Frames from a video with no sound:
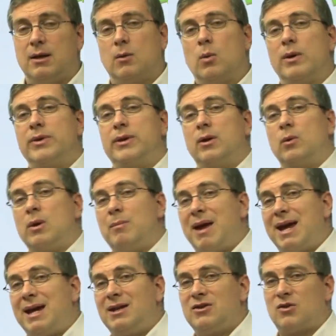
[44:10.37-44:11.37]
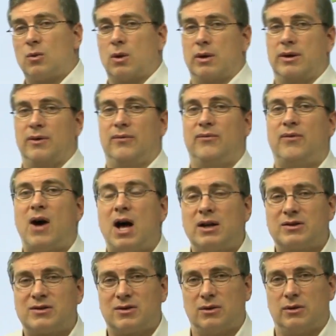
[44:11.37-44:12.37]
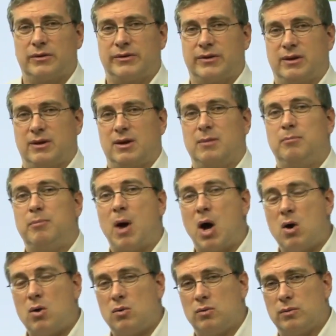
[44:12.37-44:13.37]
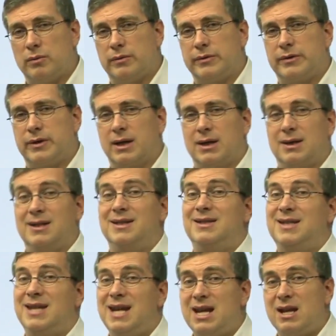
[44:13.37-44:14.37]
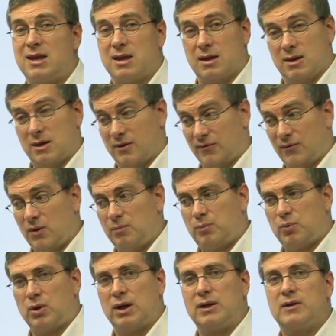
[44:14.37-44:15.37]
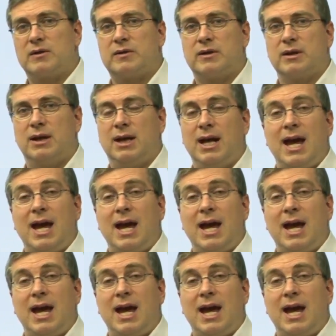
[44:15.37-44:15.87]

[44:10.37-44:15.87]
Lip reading: what the remains were, the fossils, the bones, the teeth, the footprints,